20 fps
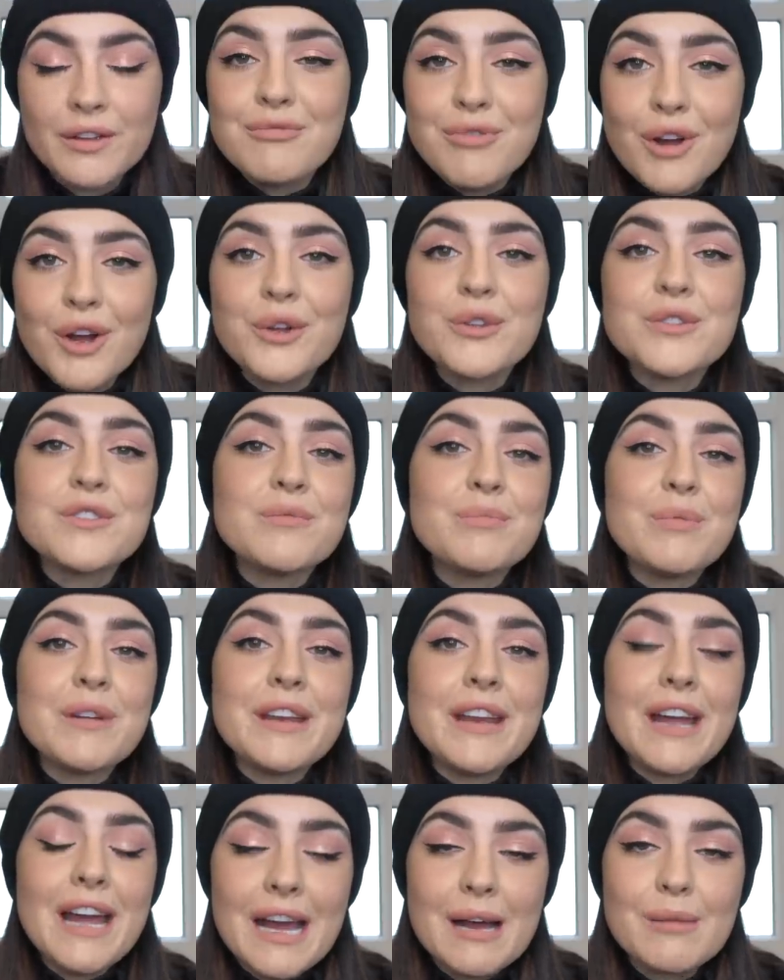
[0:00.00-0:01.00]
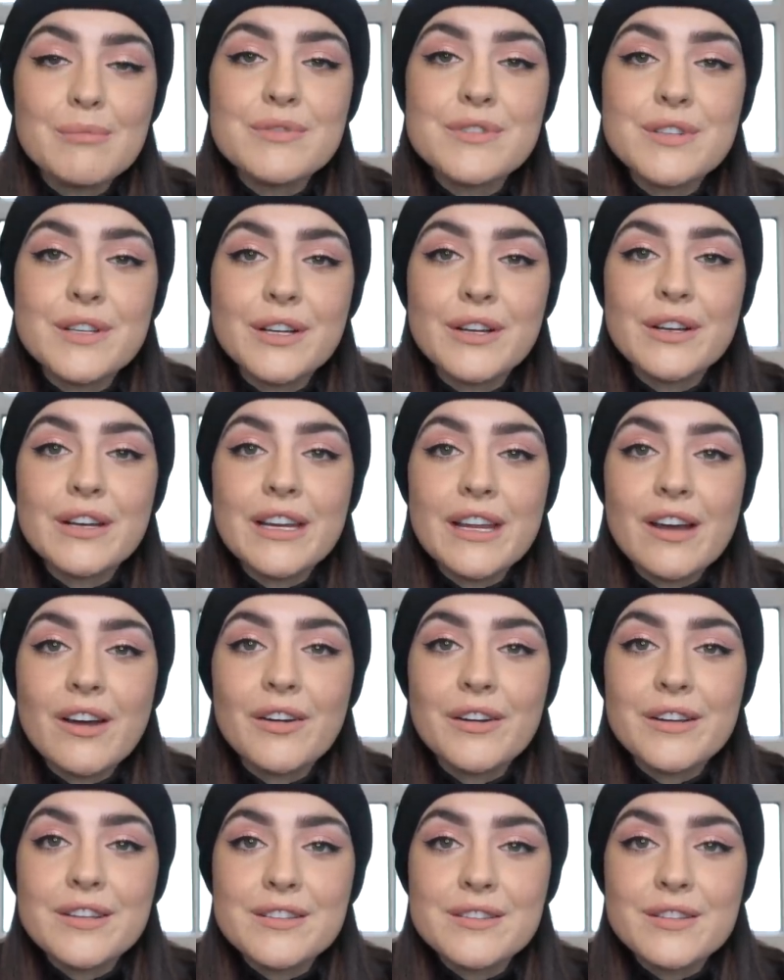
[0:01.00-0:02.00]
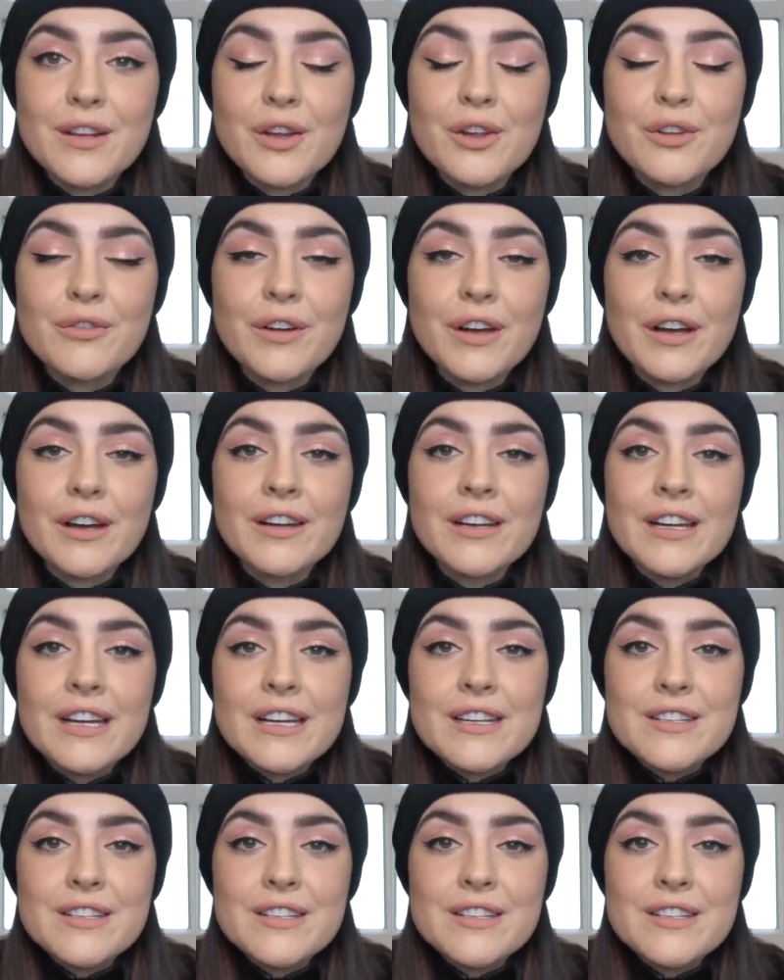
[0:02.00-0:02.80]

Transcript: The roads have been absolutely iced over,